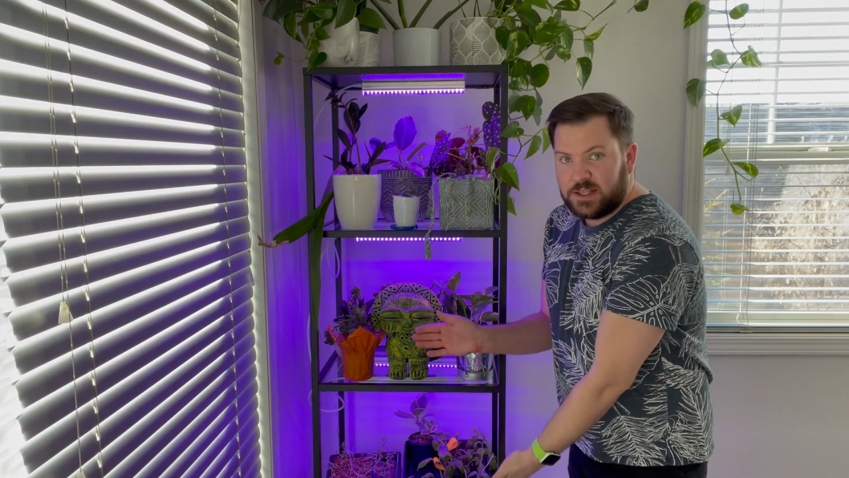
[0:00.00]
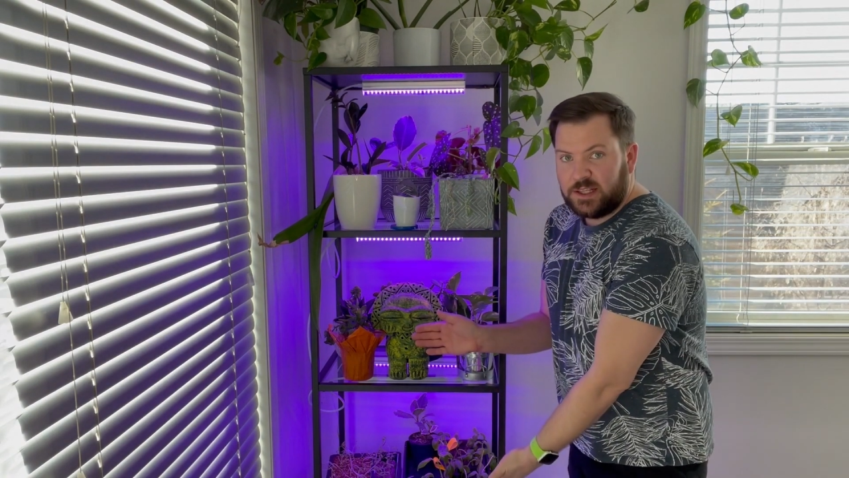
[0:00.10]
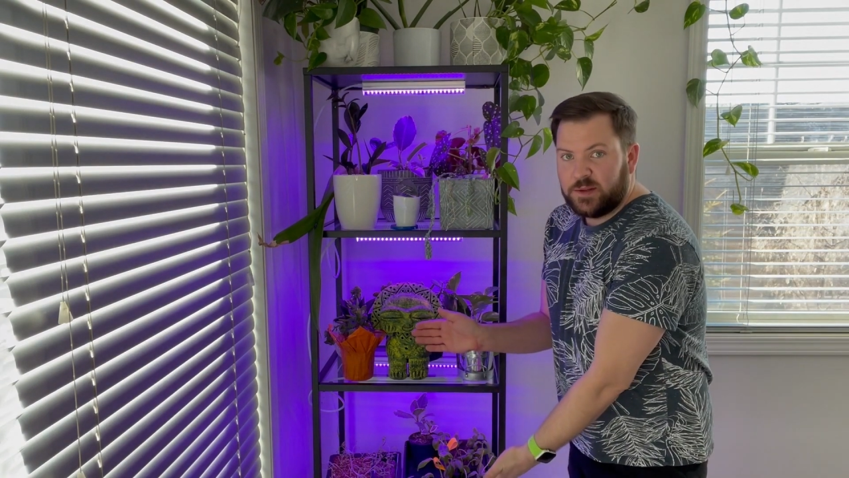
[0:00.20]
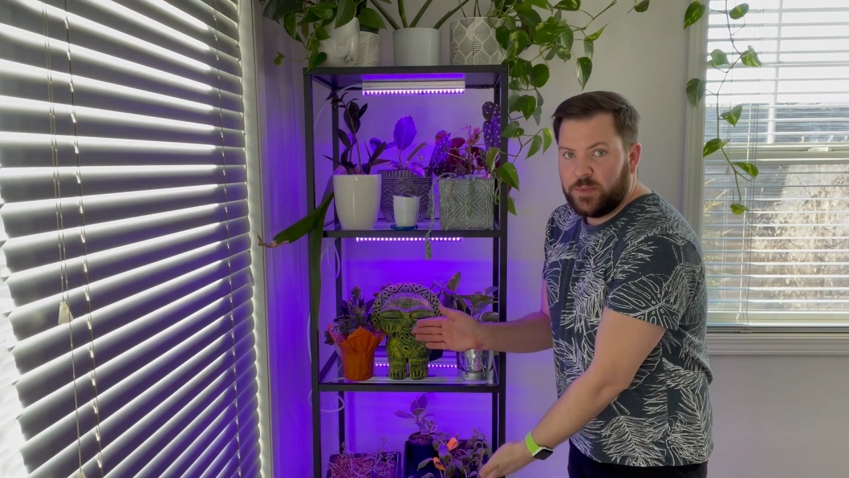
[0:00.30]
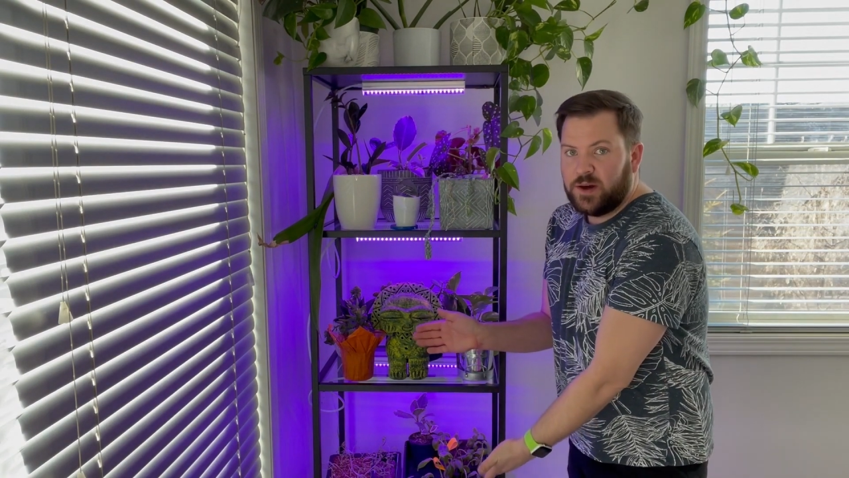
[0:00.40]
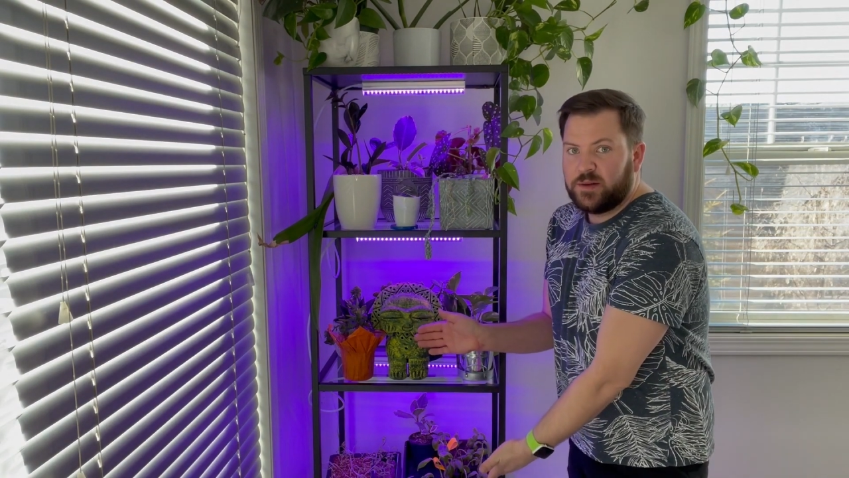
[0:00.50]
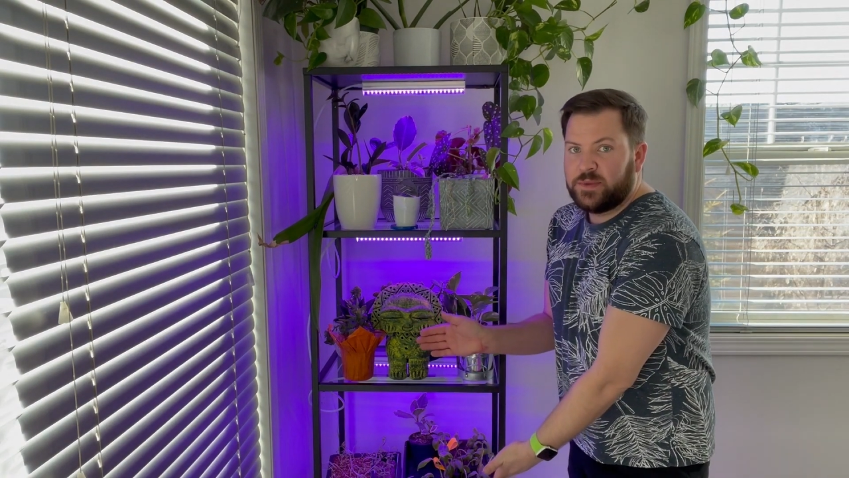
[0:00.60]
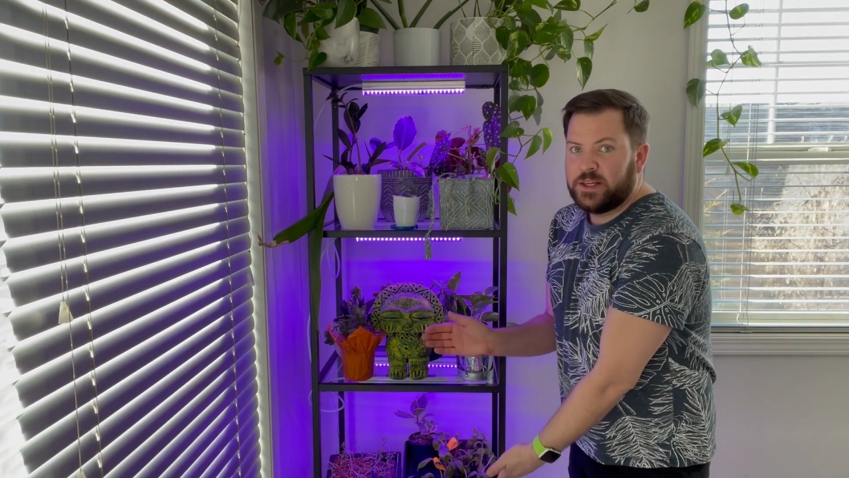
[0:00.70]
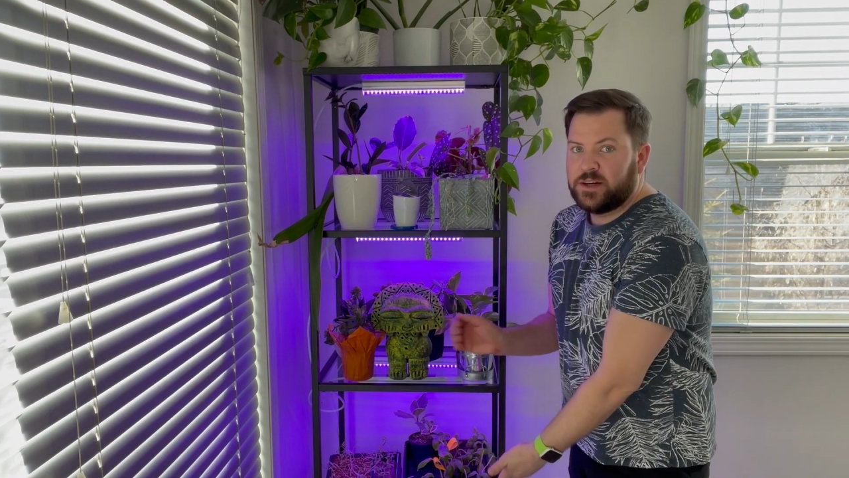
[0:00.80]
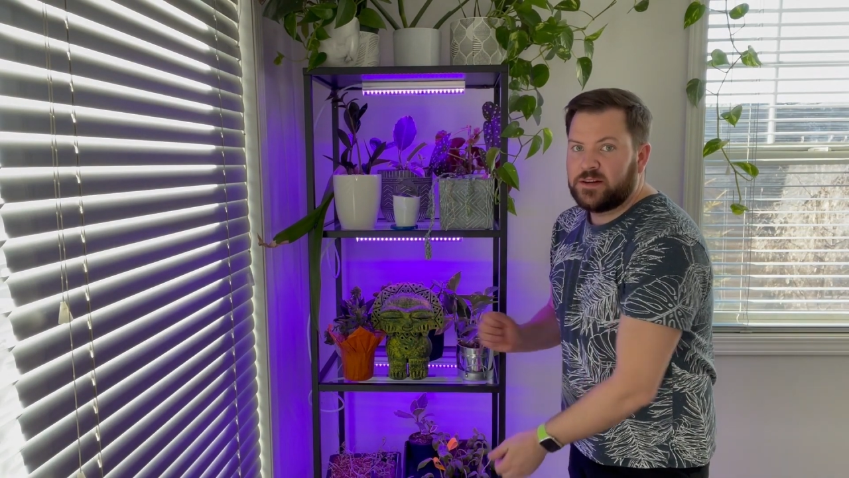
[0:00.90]
like the bottom
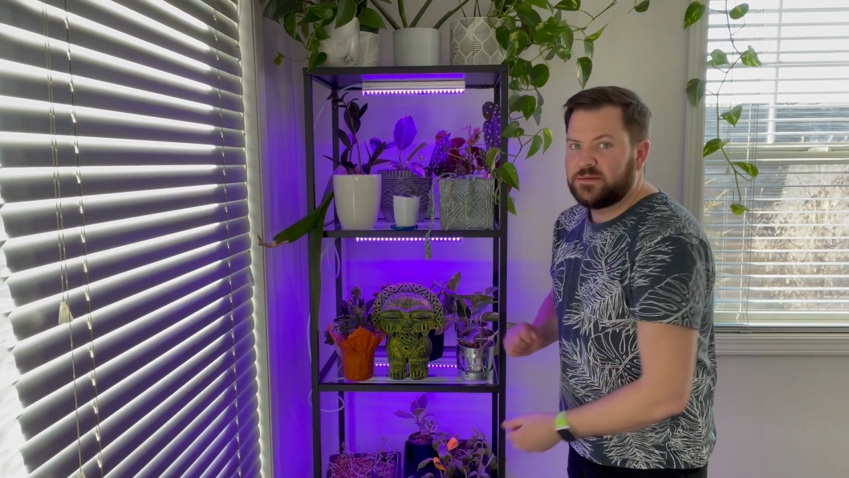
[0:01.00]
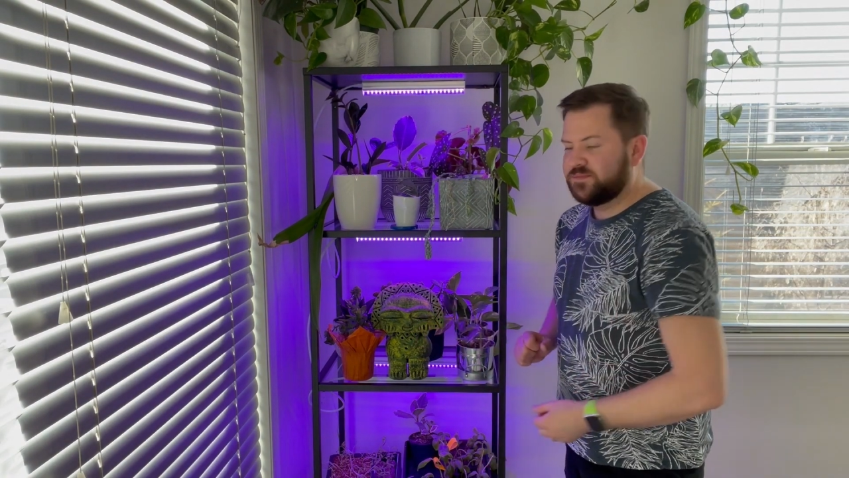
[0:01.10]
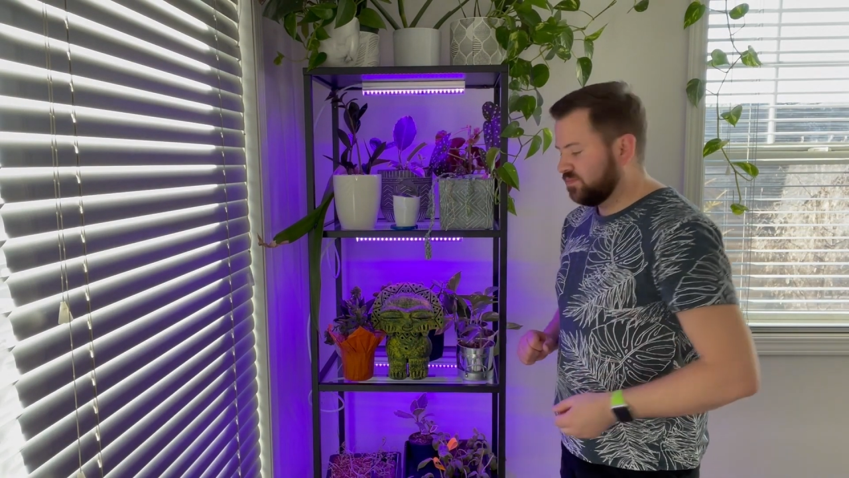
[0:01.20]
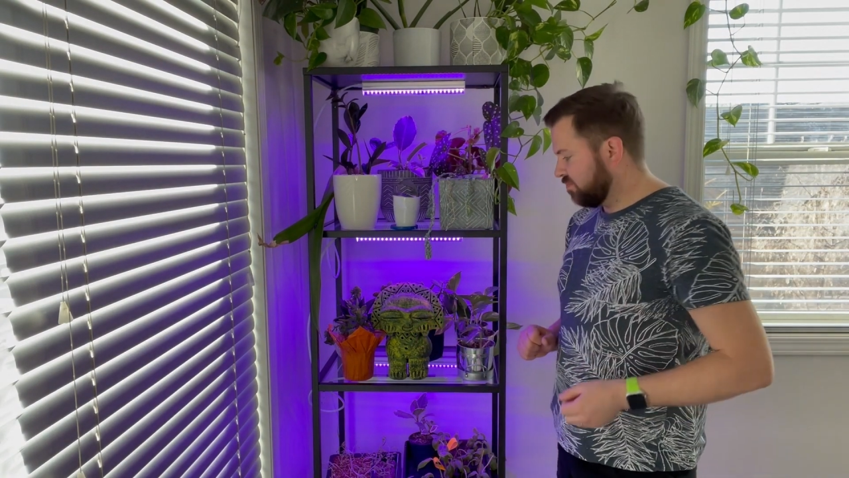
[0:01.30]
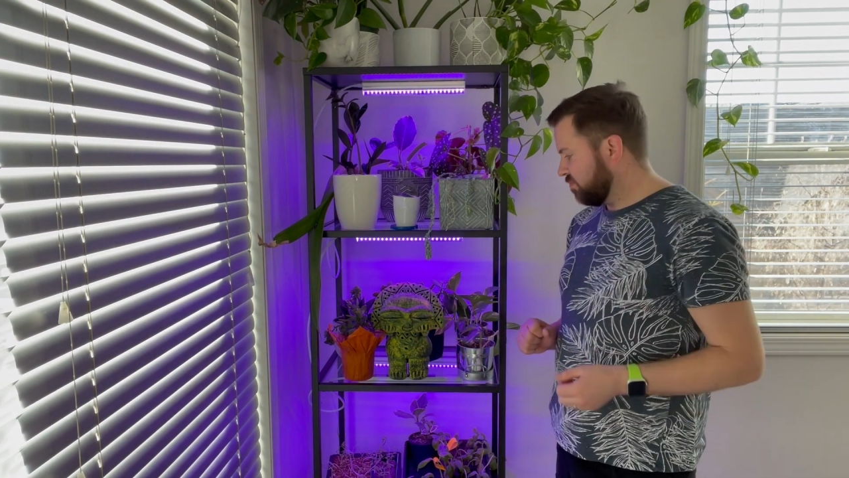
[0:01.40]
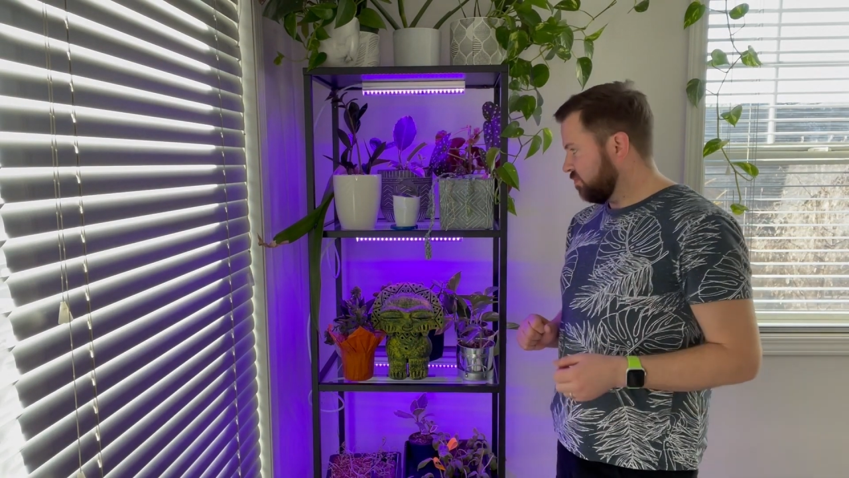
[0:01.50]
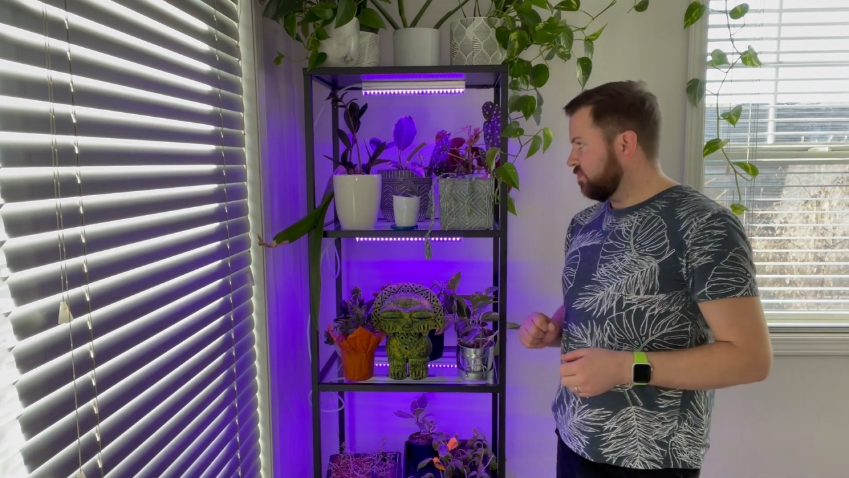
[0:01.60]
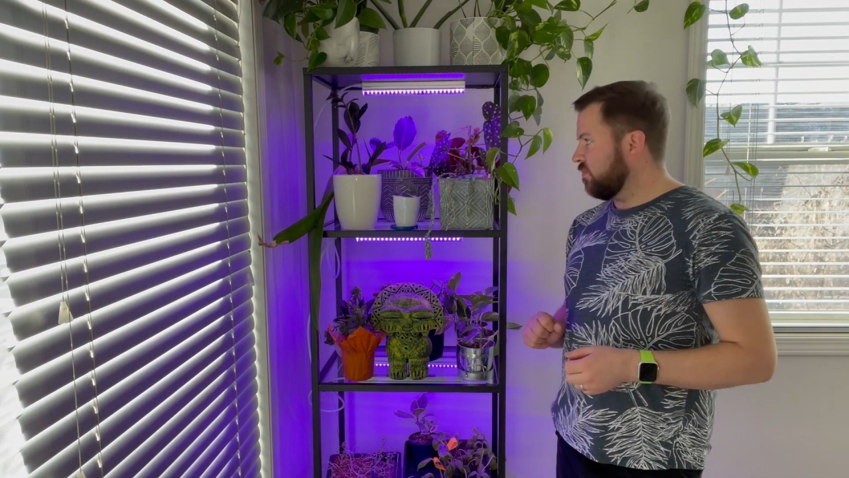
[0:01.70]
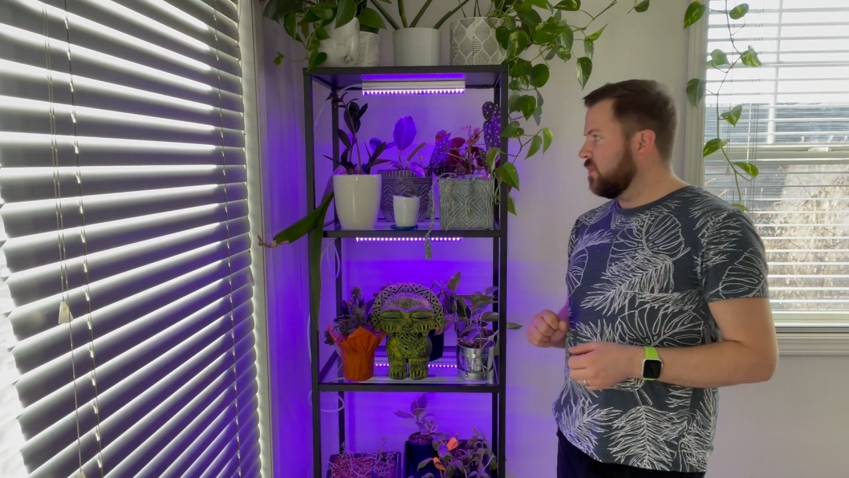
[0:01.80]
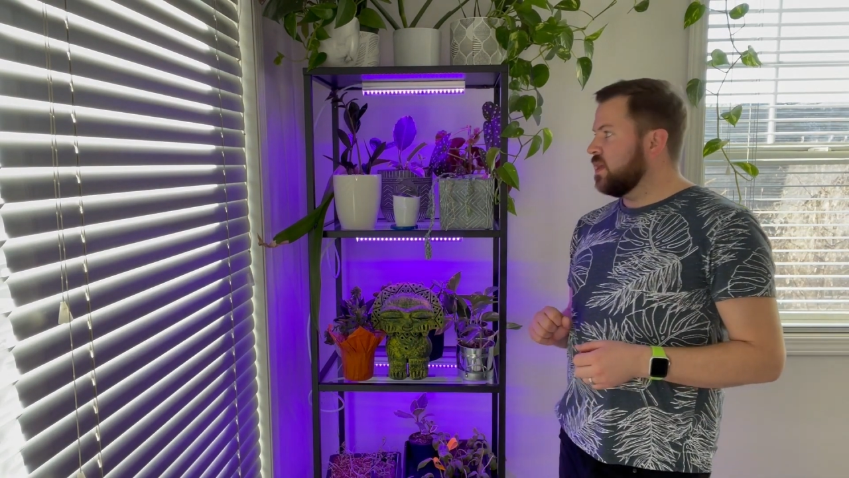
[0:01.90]
here.
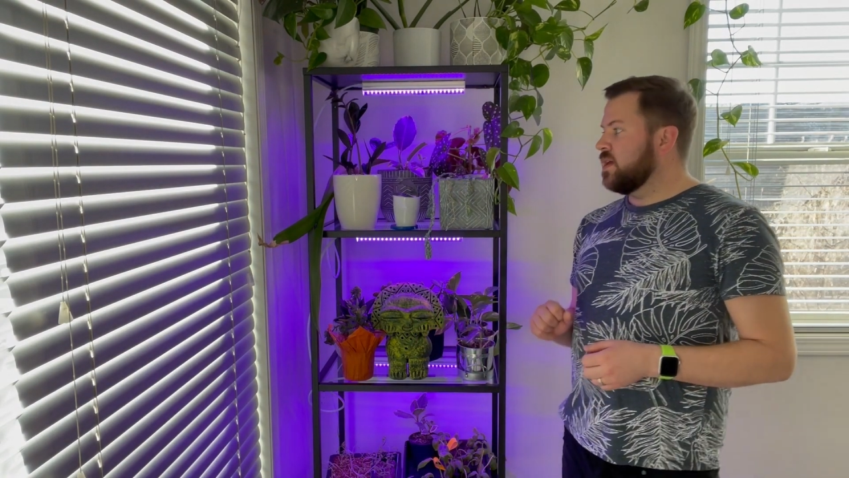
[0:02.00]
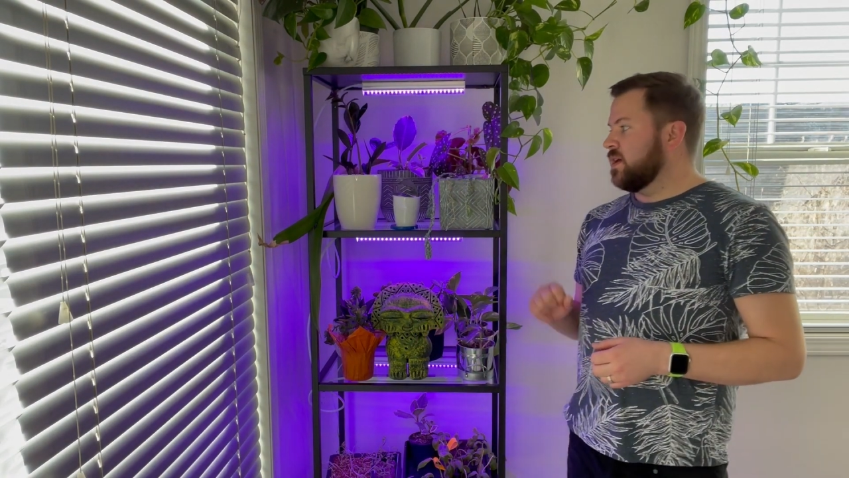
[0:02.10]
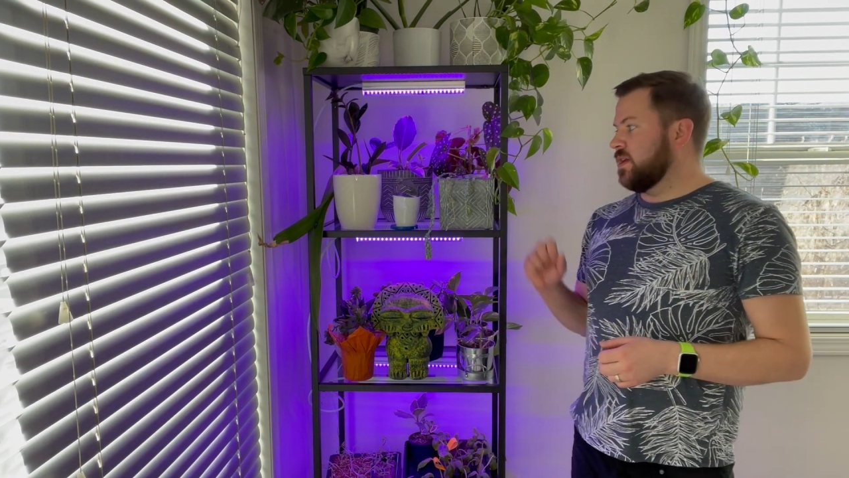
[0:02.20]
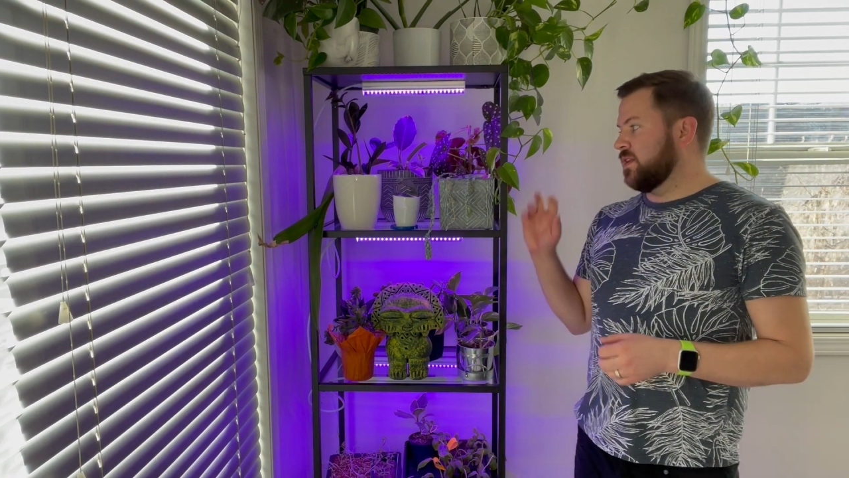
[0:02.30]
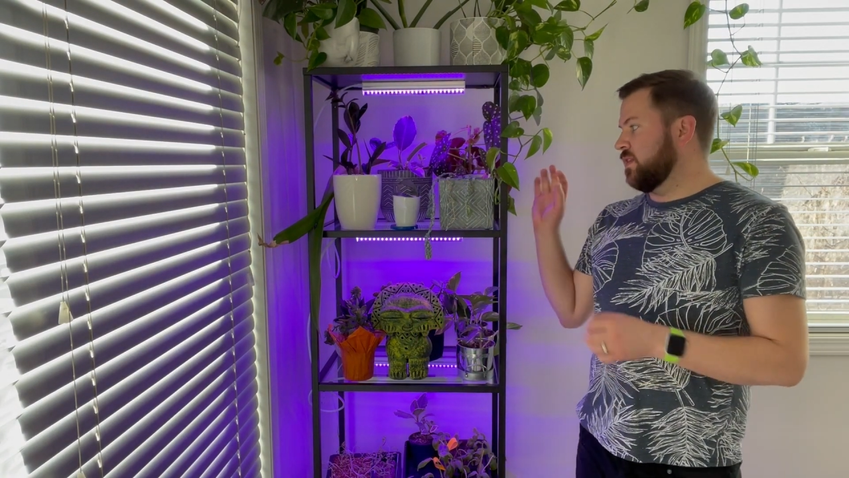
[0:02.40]
And